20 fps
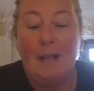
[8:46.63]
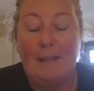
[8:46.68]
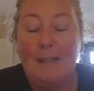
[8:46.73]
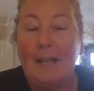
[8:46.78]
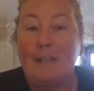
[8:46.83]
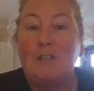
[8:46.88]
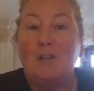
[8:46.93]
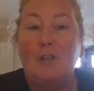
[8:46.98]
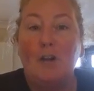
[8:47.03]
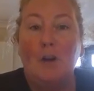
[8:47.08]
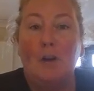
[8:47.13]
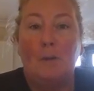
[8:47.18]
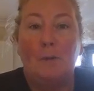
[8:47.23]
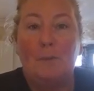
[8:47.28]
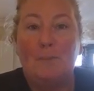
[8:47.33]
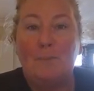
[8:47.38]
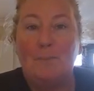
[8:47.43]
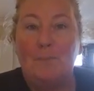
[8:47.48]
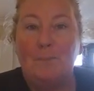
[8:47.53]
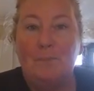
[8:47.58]
That's your
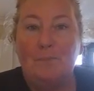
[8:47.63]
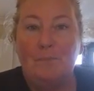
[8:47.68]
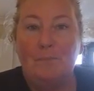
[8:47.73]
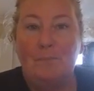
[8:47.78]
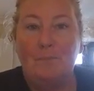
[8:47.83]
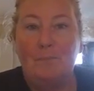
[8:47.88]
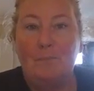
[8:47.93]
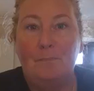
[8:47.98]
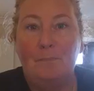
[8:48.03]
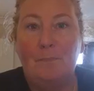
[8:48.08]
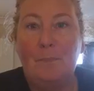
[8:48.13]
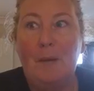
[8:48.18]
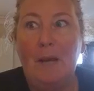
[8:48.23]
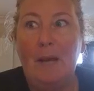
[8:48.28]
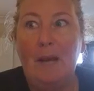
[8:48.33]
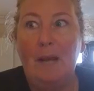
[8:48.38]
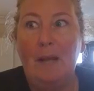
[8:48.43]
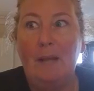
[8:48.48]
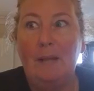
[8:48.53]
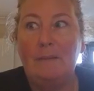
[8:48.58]
goal.
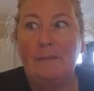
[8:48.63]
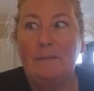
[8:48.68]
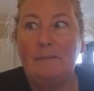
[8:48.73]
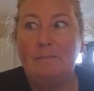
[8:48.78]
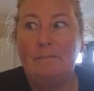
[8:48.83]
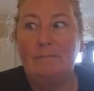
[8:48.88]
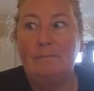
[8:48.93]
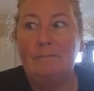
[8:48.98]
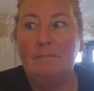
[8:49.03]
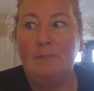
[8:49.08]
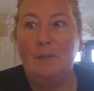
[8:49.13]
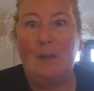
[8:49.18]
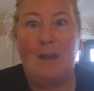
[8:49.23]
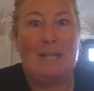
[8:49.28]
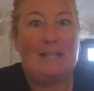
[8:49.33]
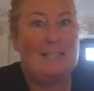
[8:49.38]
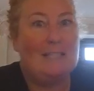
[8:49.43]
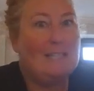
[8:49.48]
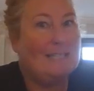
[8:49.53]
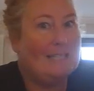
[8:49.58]
But you
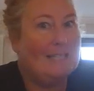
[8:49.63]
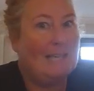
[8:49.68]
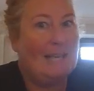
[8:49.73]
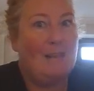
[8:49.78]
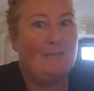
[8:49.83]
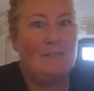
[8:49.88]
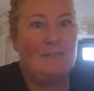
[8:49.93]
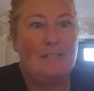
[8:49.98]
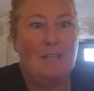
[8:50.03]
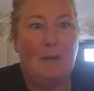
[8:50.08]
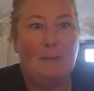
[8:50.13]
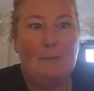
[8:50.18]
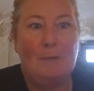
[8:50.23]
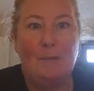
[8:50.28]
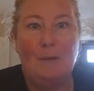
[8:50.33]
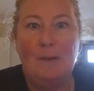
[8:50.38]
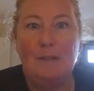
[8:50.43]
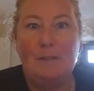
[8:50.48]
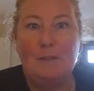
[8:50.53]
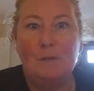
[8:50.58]
get seasick every time you
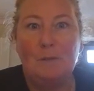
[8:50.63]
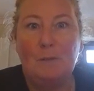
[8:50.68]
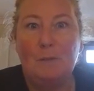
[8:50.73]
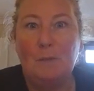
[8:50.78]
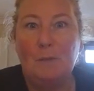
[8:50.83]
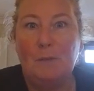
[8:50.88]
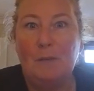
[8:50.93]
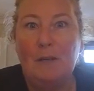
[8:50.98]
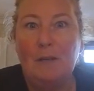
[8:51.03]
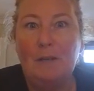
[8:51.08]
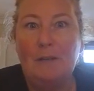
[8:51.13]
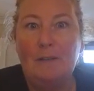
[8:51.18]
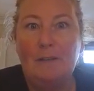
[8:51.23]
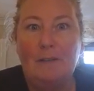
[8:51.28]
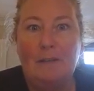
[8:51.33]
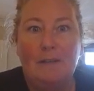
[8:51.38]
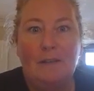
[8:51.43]
go out to the water.